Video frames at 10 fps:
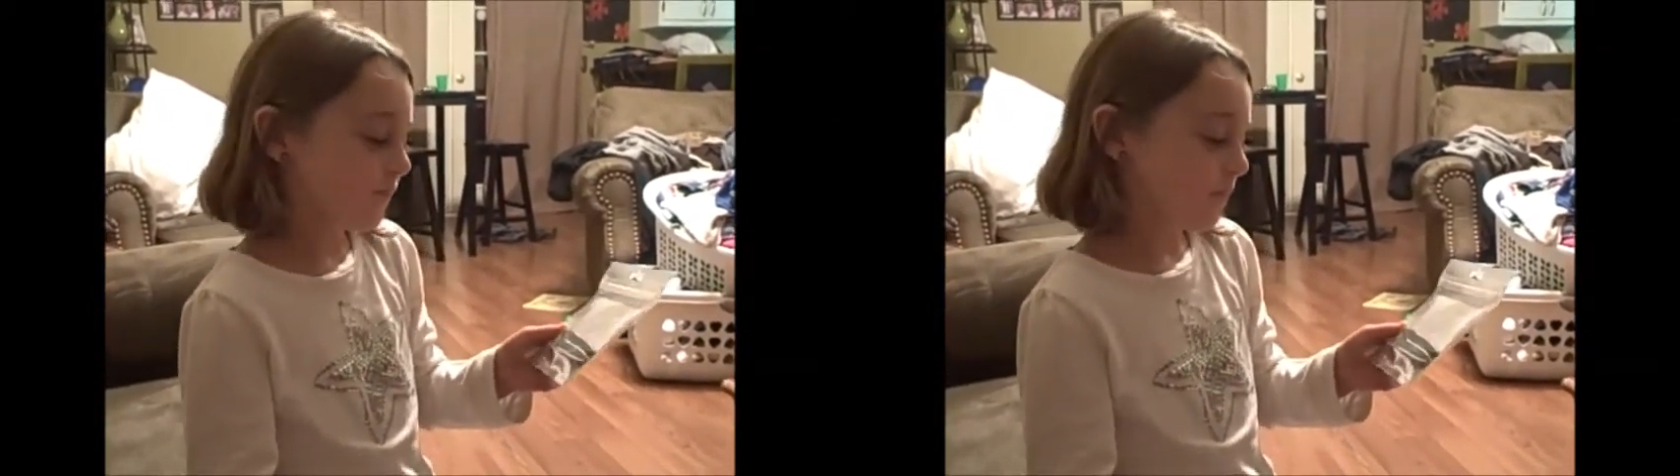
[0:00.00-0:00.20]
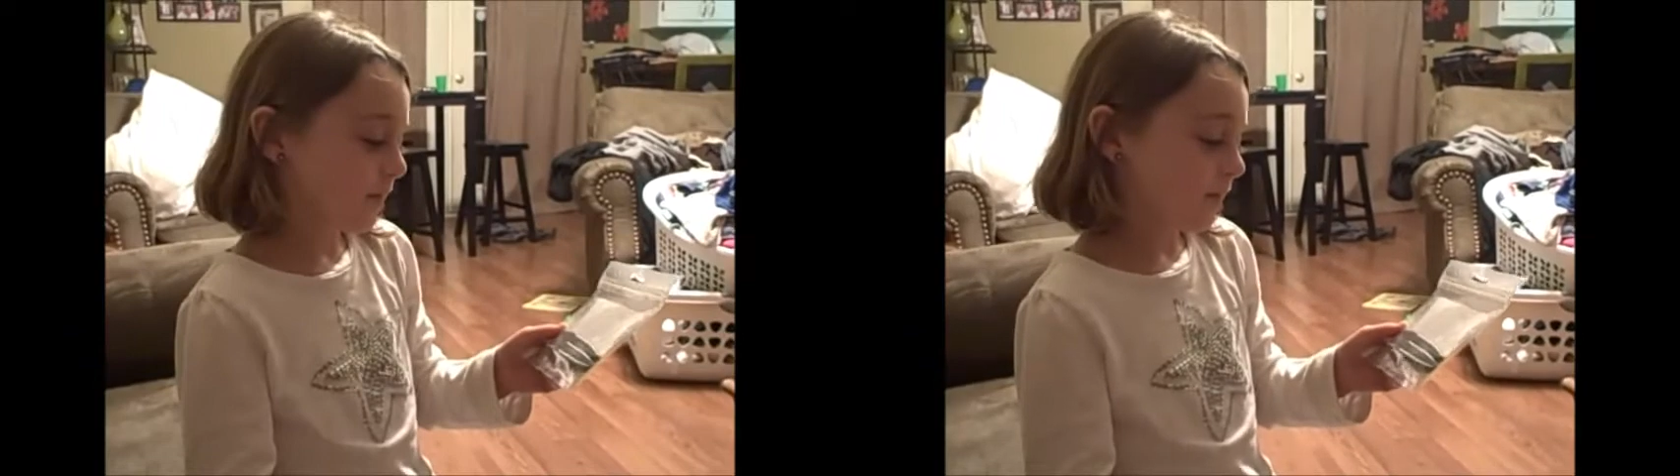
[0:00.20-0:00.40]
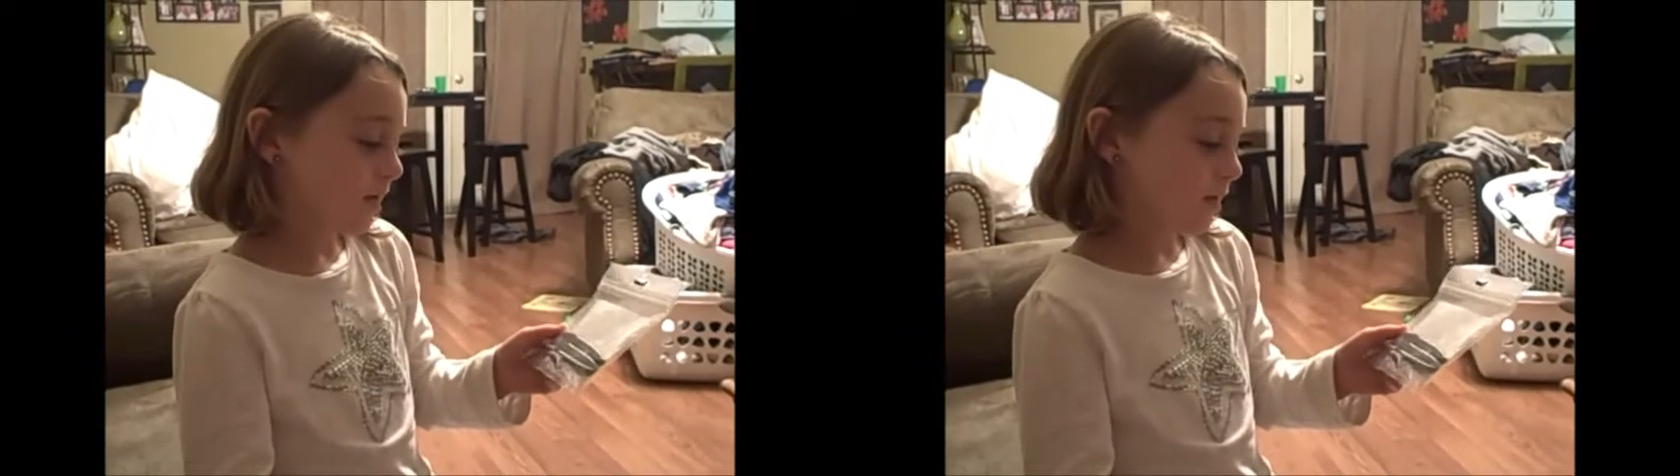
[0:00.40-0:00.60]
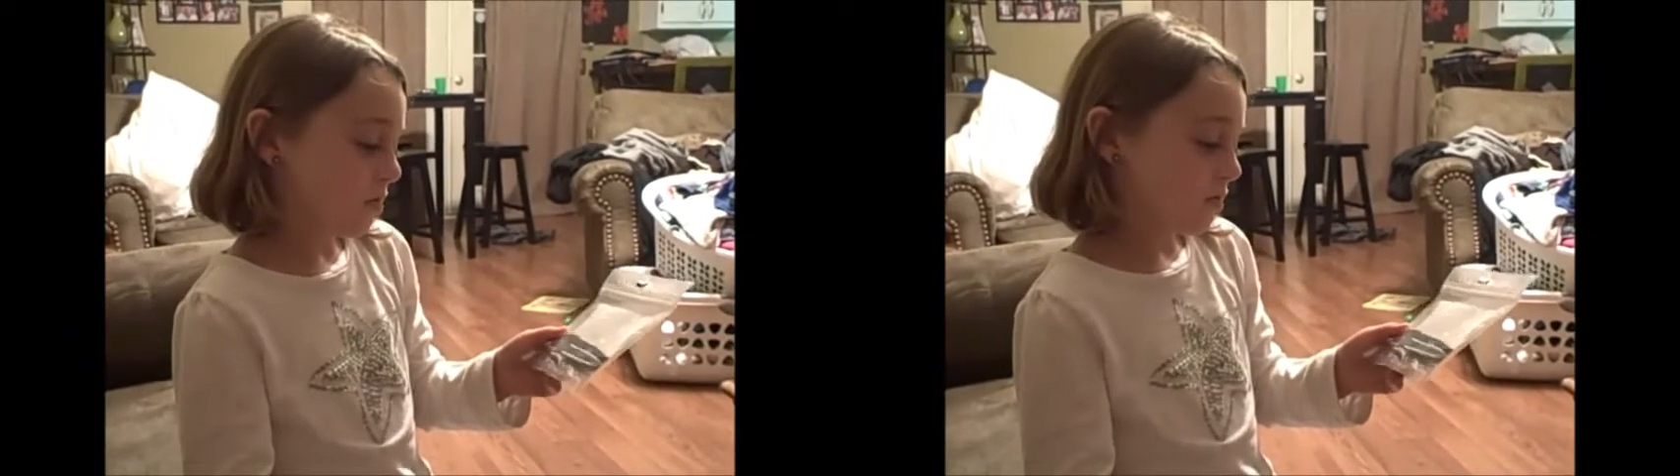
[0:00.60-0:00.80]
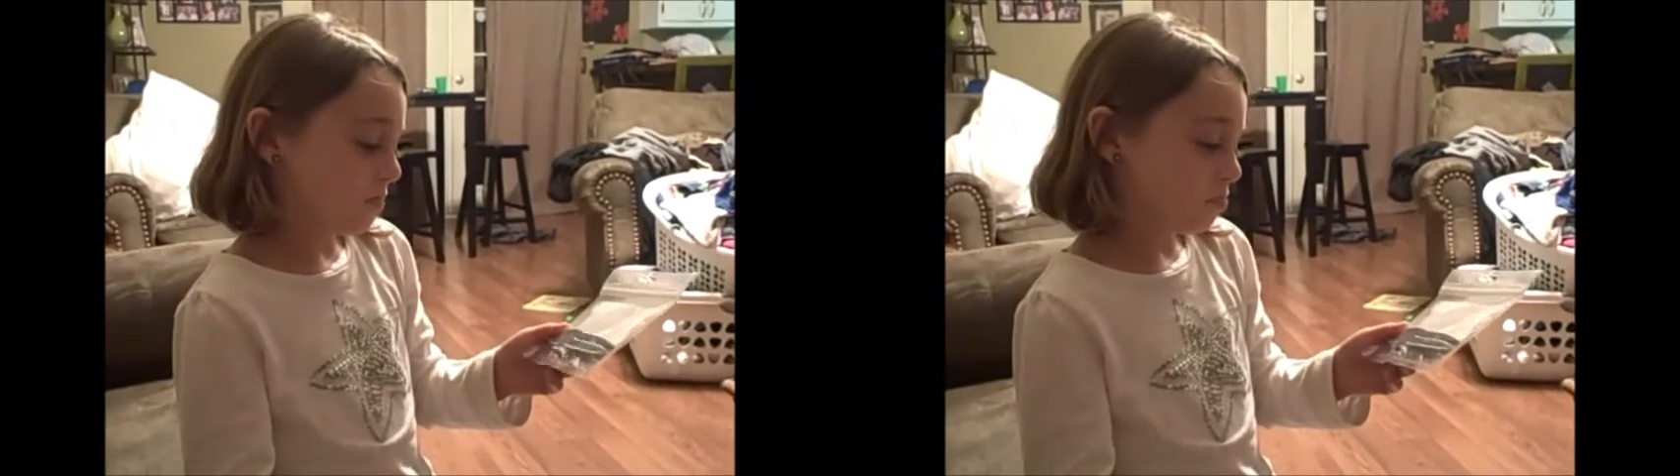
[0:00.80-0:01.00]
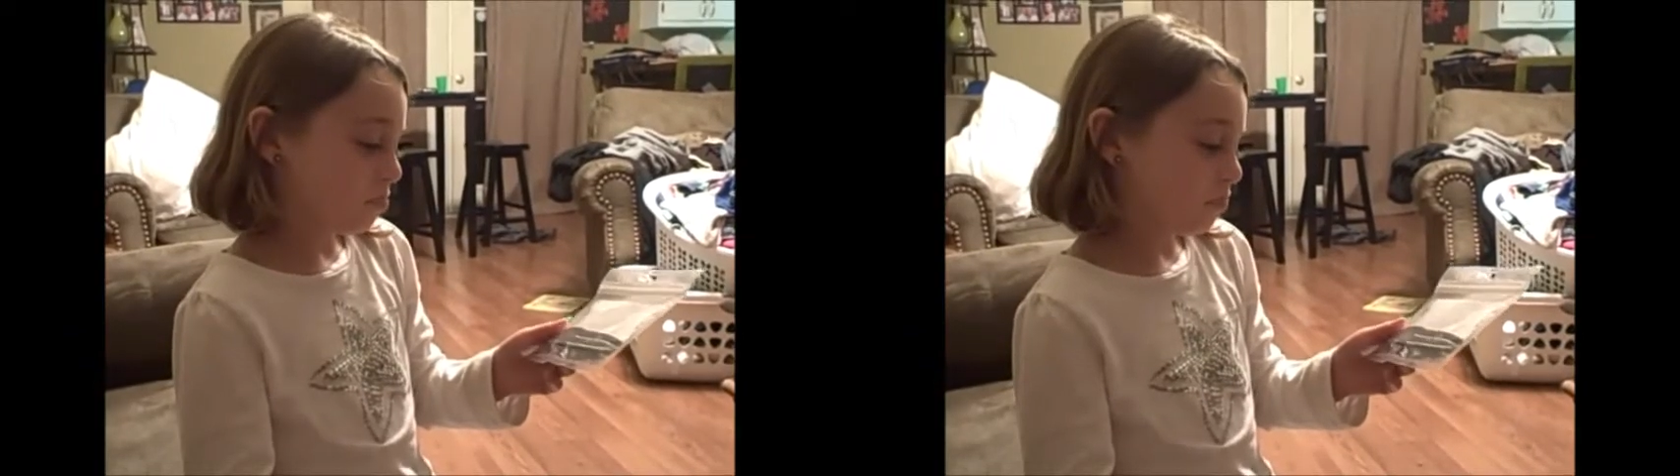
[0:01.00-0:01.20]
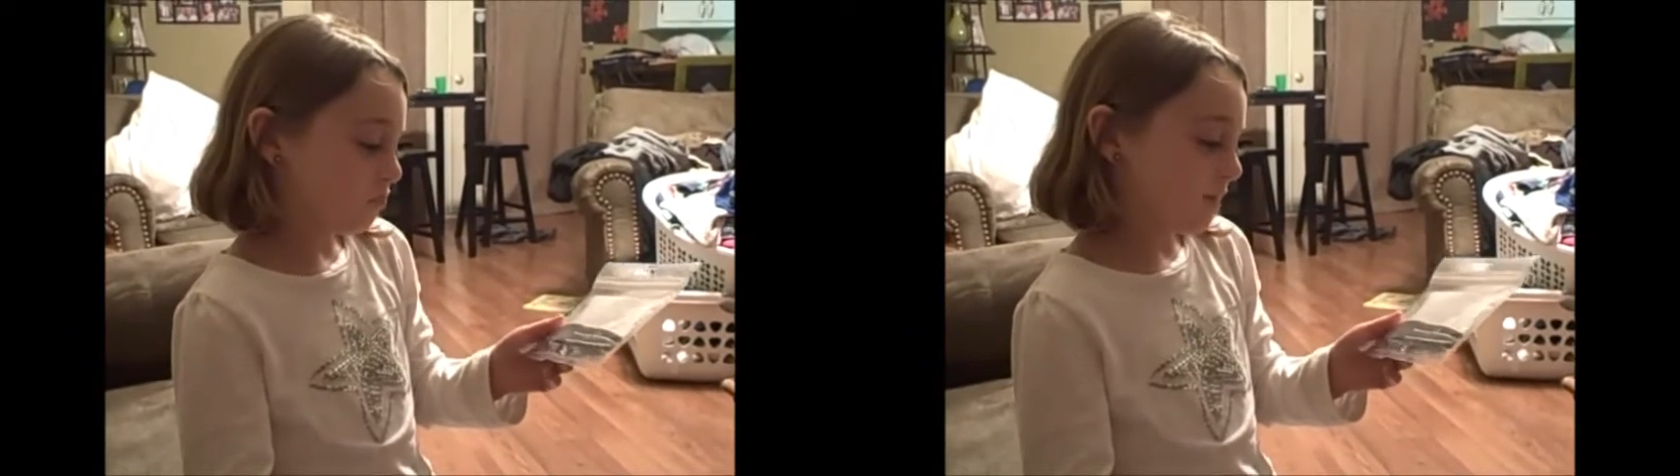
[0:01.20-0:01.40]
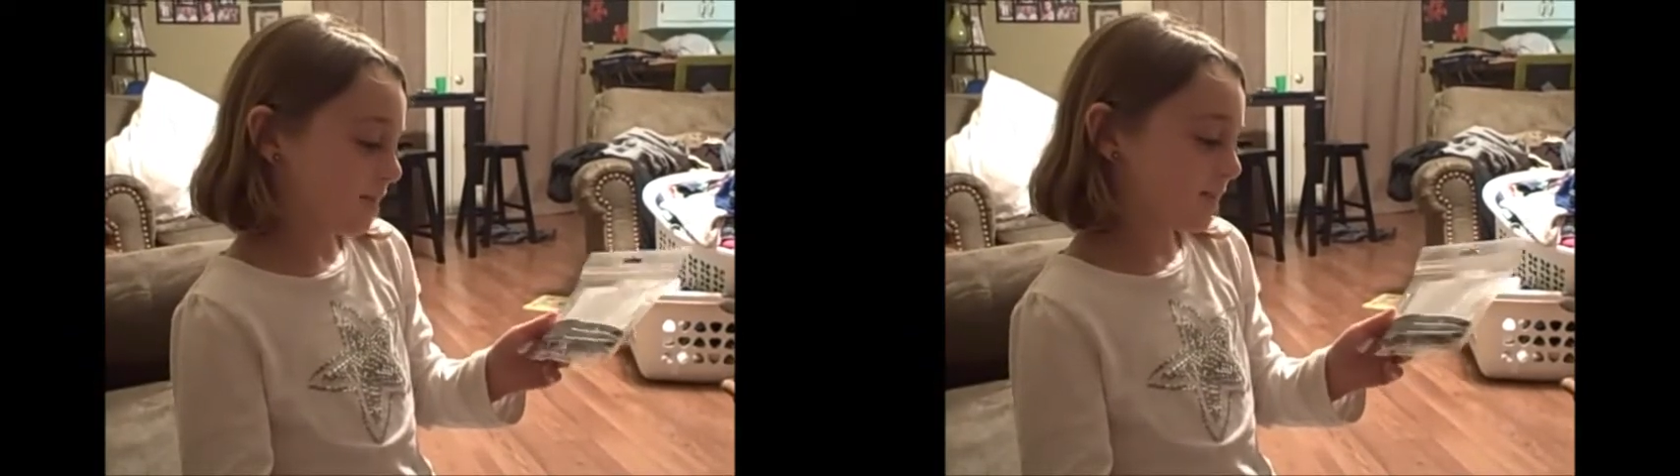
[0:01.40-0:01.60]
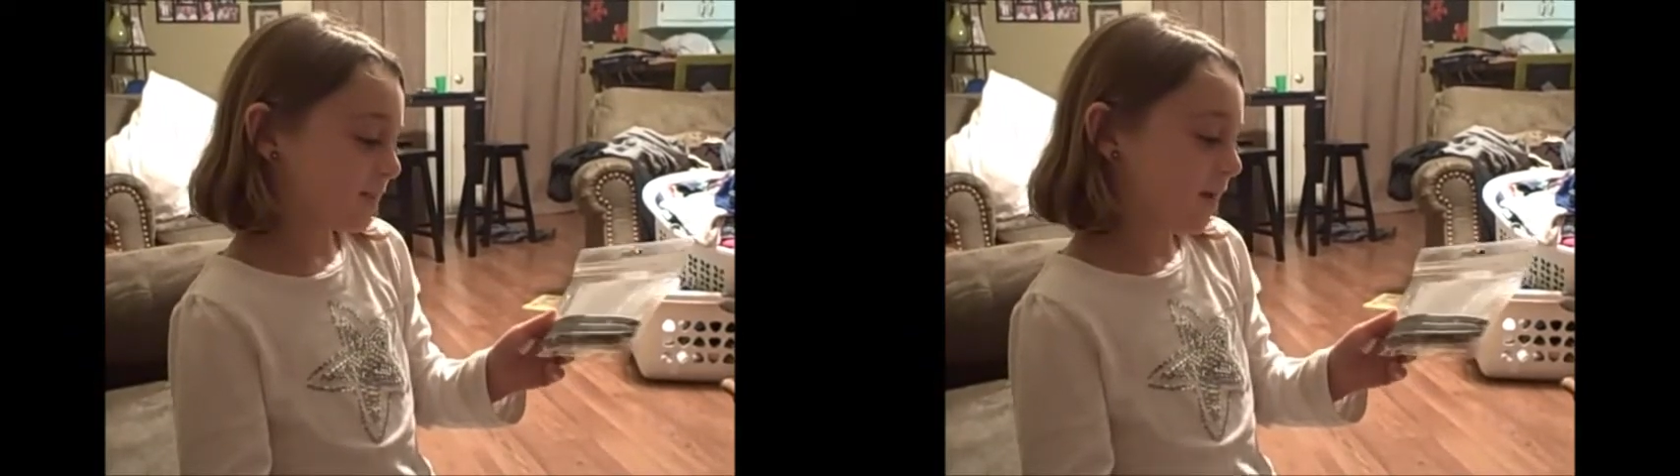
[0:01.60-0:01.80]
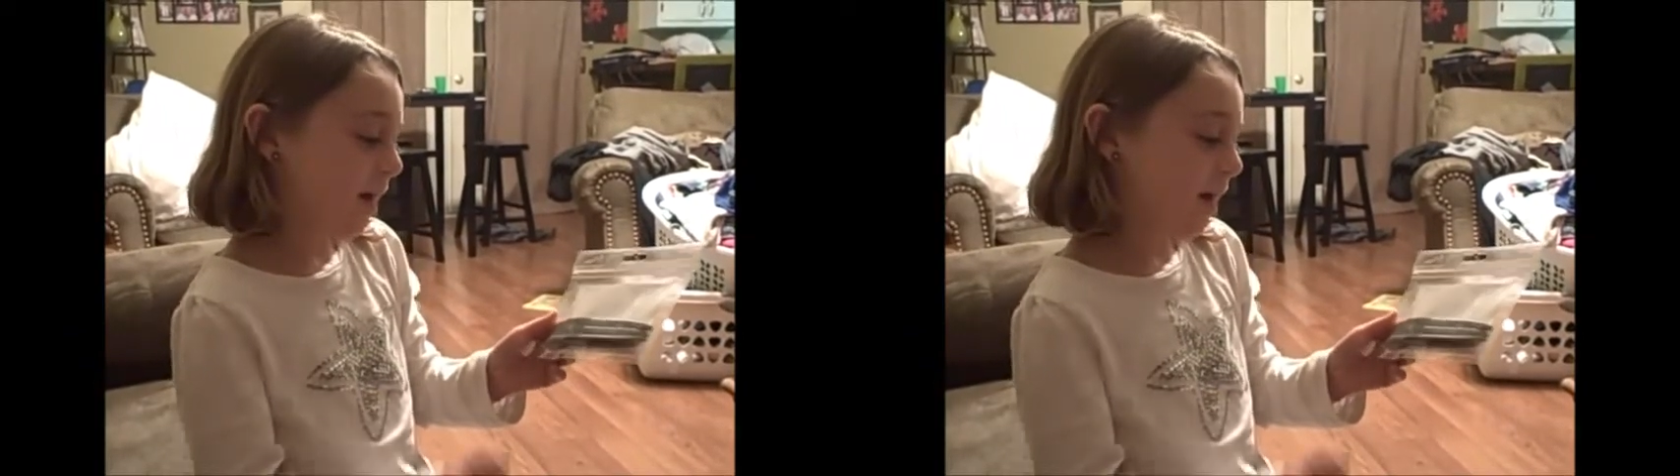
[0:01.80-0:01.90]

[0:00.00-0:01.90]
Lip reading: Anything else that you notice about that bait?